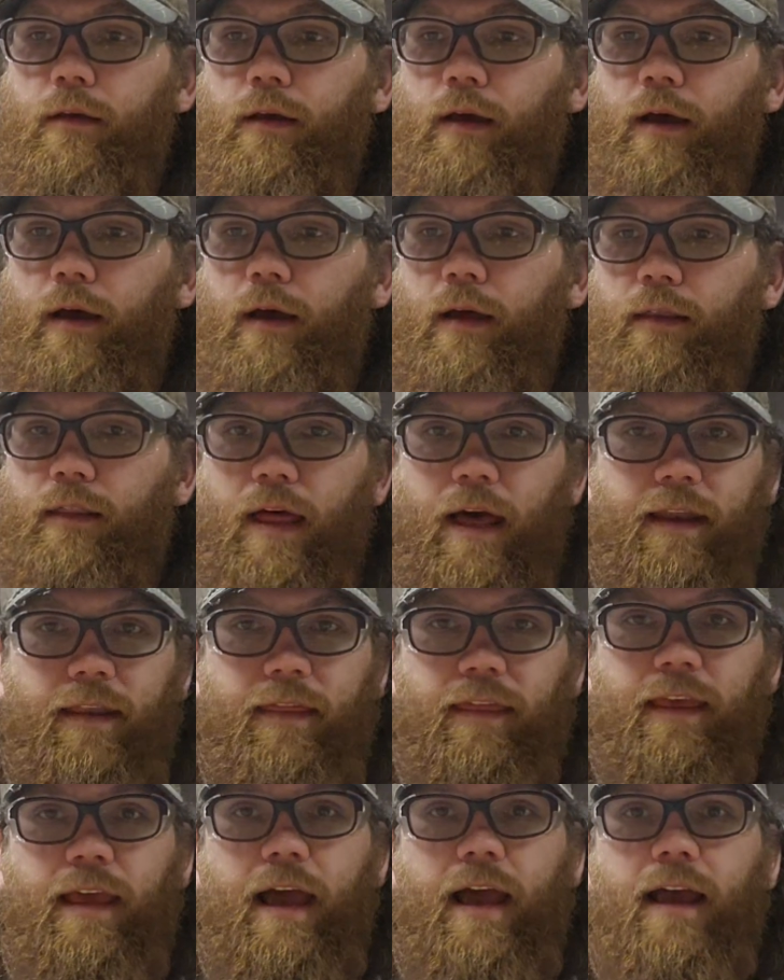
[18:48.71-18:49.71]
A lot
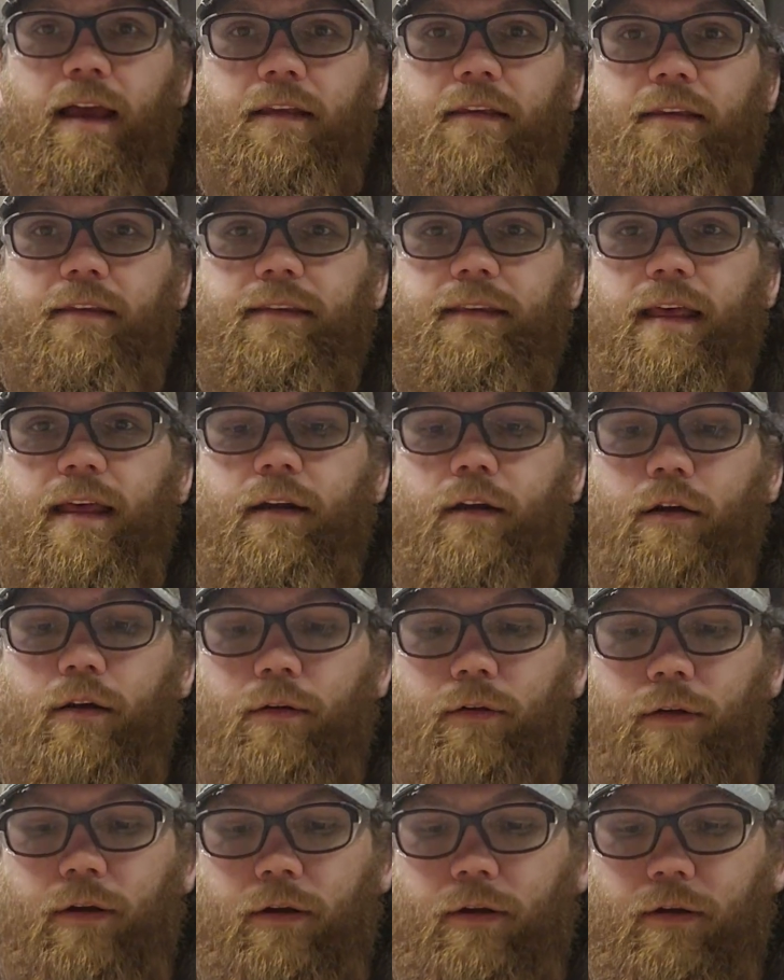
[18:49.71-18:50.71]
of the guys that
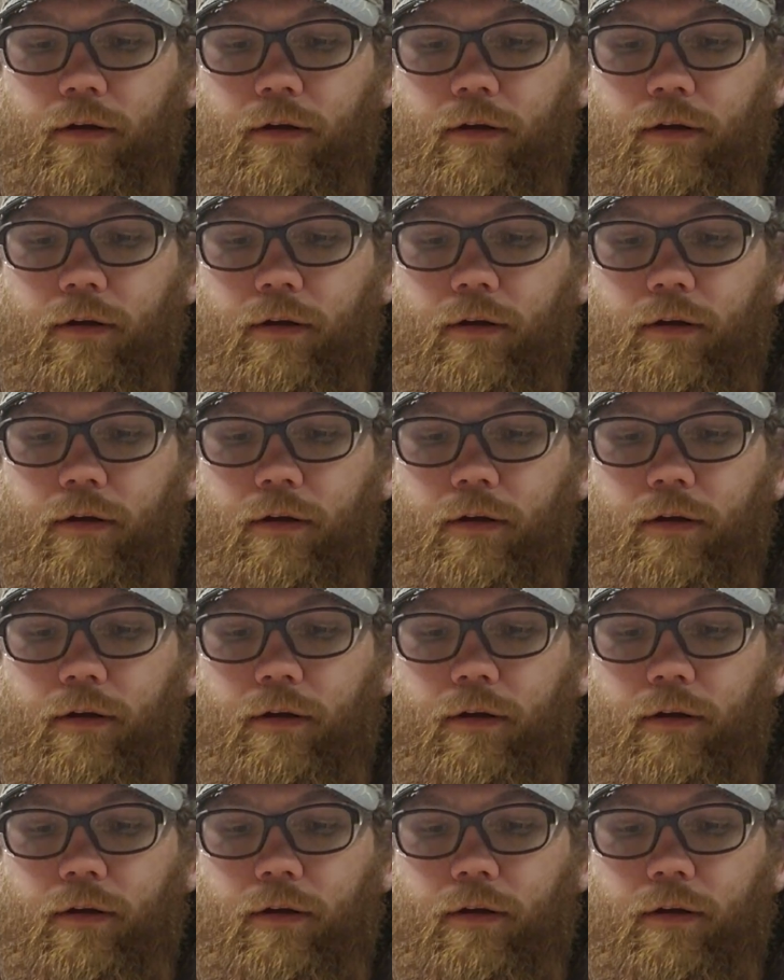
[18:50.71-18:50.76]
are